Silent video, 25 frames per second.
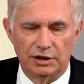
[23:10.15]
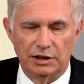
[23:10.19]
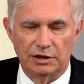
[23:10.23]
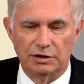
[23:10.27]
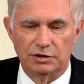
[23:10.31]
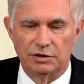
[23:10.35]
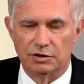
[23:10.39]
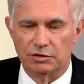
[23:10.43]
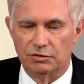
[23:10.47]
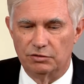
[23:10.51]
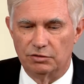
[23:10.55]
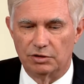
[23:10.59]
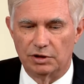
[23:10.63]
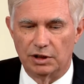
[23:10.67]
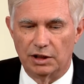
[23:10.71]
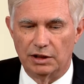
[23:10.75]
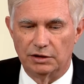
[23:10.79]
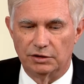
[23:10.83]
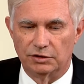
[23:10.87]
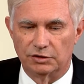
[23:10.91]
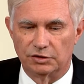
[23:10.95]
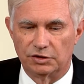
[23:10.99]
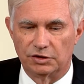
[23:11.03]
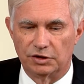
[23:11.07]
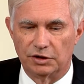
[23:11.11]
in two
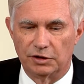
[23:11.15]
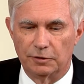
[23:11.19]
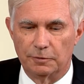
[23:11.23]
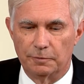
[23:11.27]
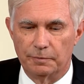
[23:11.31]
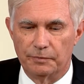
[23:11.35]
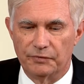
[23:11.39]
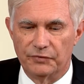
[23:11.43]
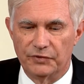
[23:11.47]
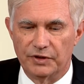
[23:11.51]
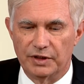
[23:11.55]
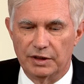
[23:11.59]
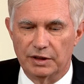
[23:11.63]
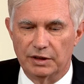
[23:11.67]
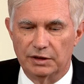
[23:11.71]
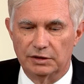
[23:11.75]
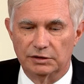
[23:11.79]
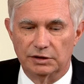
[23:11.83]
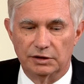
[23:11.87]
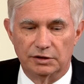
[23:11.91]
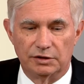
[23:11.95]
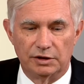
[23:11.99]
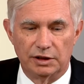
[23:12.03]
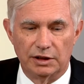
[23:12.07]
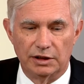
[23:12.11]
things:
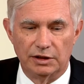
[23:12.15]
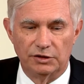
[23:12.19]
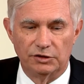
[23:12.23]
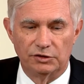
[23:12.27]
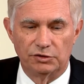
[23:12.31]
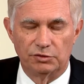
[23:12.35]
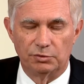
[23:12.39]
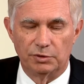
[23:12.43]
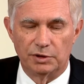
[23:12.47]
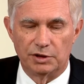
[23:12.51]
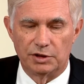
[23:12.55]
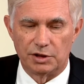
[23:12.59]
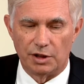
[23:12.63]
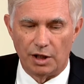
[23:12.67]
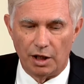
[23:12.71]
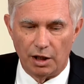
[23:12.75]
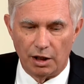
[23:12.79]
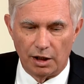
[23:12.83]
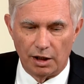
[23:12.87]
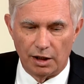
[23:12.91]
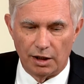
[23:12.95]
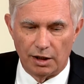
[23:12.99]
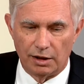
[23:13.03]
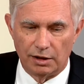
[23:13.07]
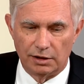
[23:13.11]
the things which
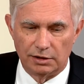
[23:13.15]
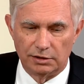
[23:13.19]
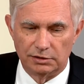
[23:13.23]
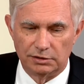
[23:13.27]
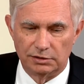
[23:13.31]
are,